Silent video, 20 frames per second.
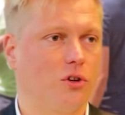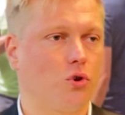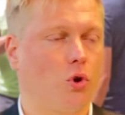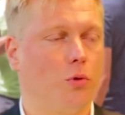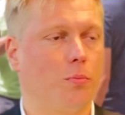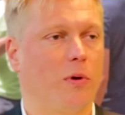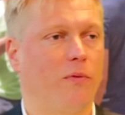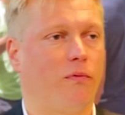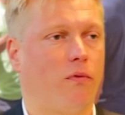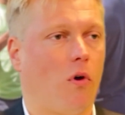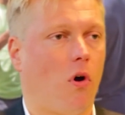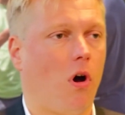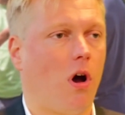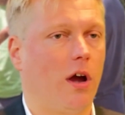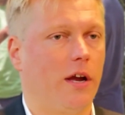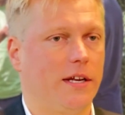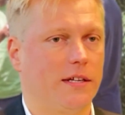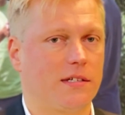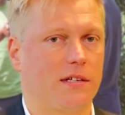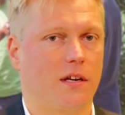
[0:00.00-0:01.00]
I told
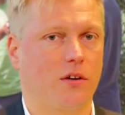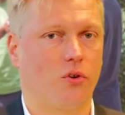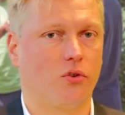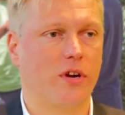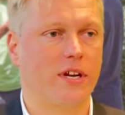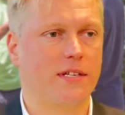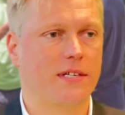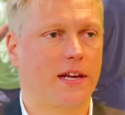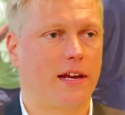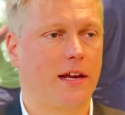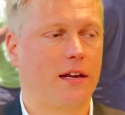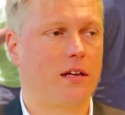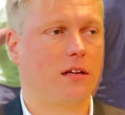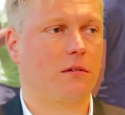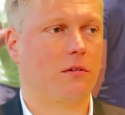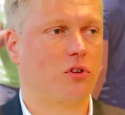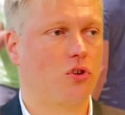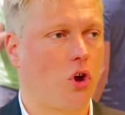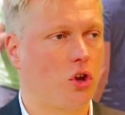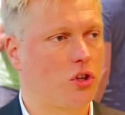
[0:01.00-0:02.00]
before, it's
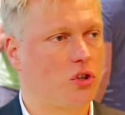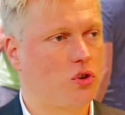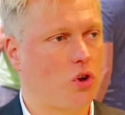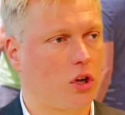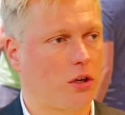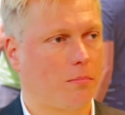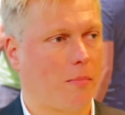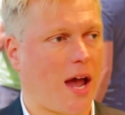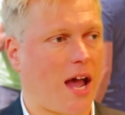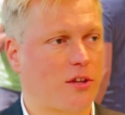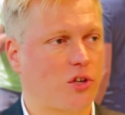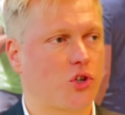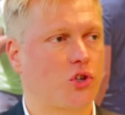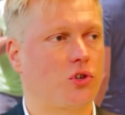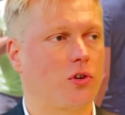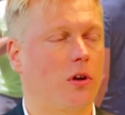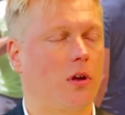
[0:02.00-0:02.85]
increasing, not much.